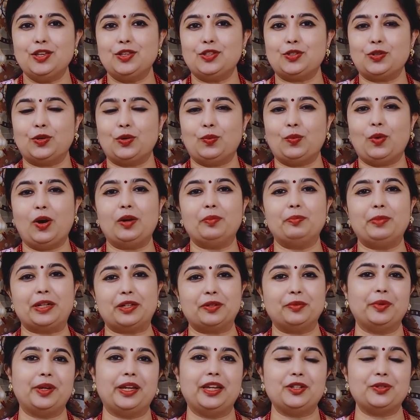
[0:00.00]
So what
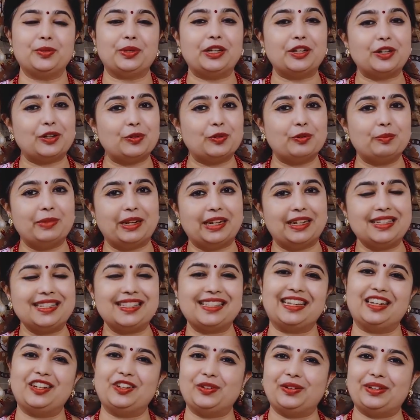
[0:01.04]
better way to include
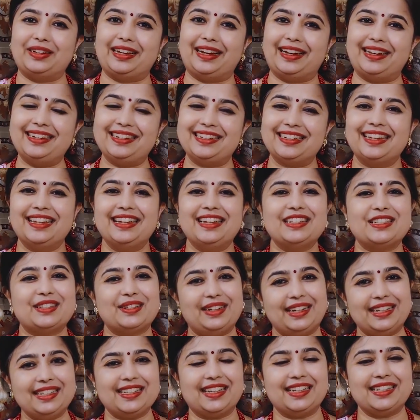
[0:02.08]
millets in your diet? So
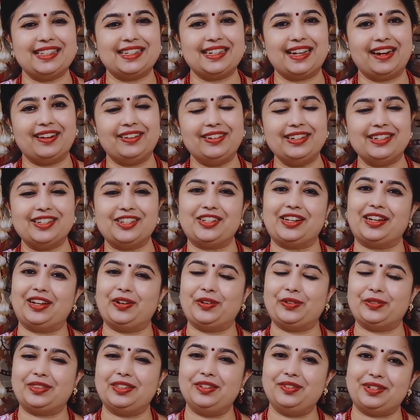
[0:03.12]
let's get started and check
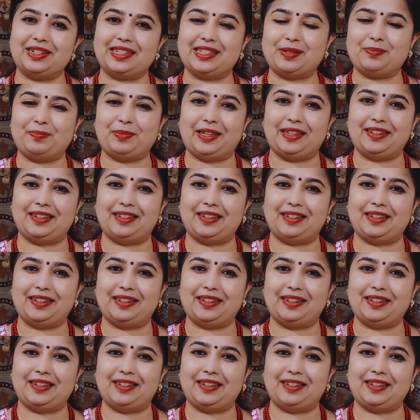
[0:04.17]
out the recipe.